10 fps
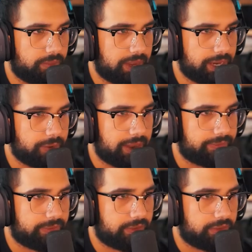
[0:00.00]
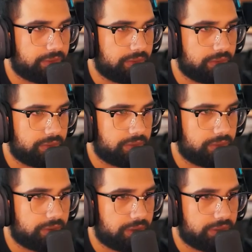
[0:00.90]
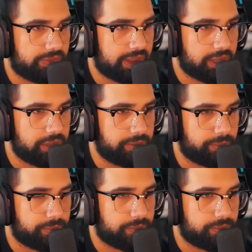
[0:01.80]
Minecraft. Is that you?